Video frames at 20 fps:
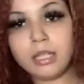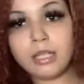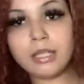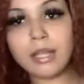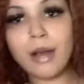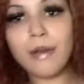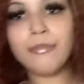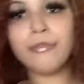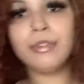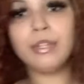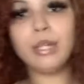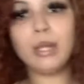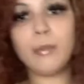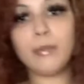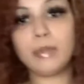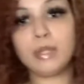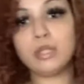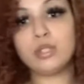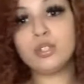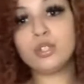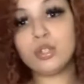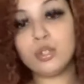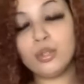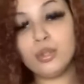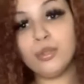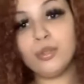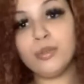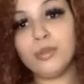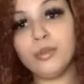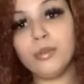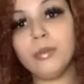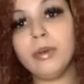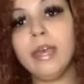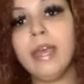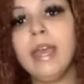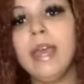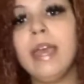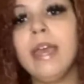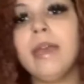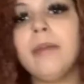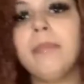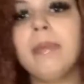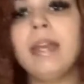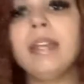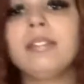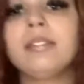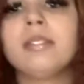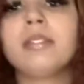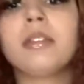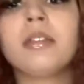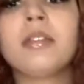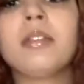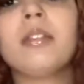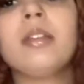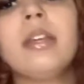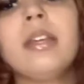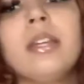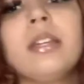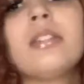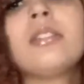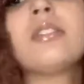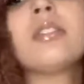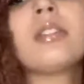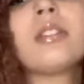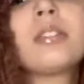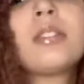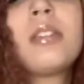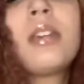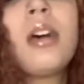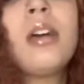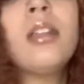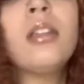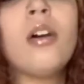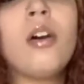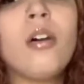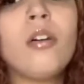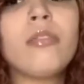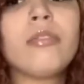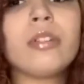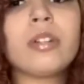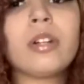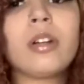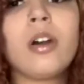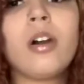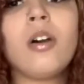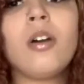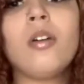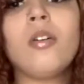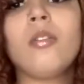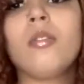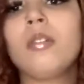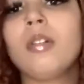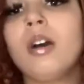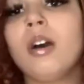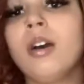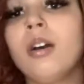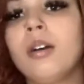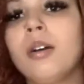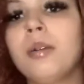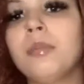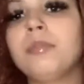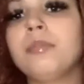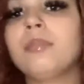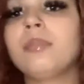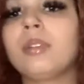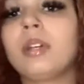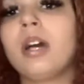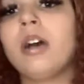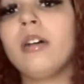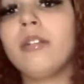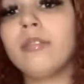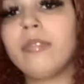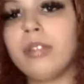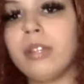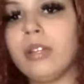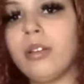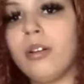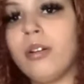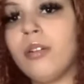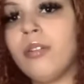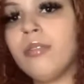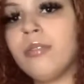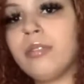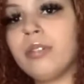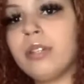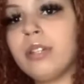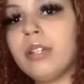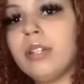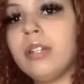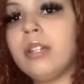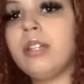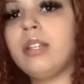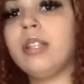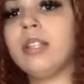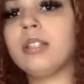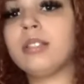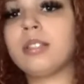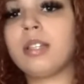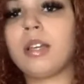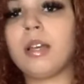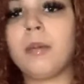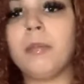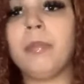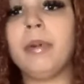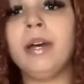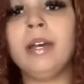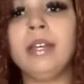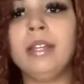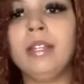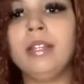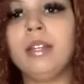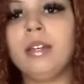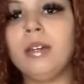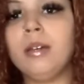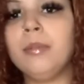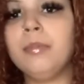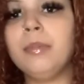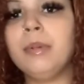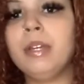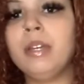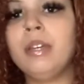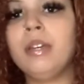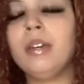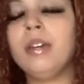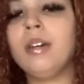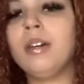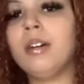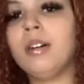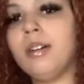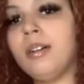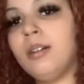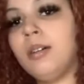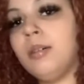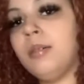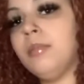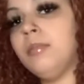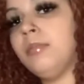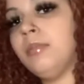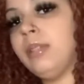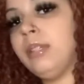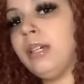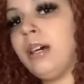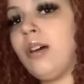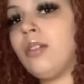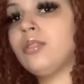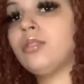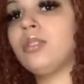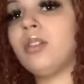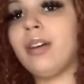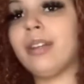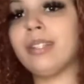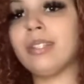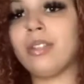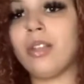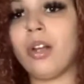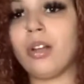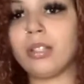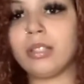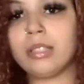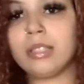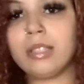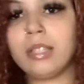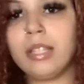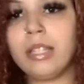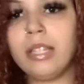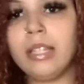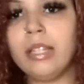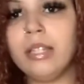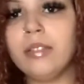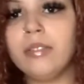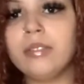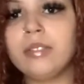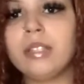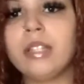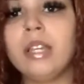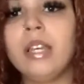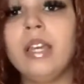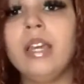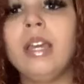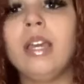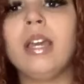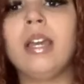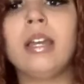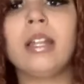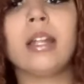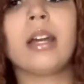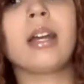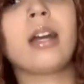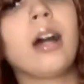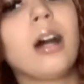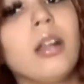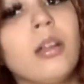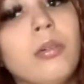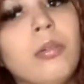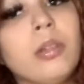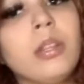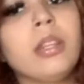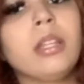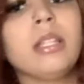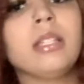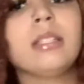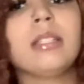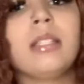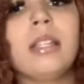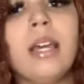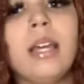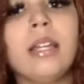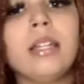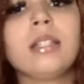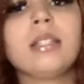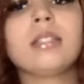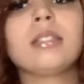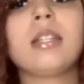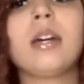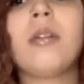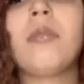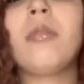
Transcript: is outfit number two basically it's just an overcoat um, covering over it and it's like a button up um, it also has long sleeves and I got it with these leggings that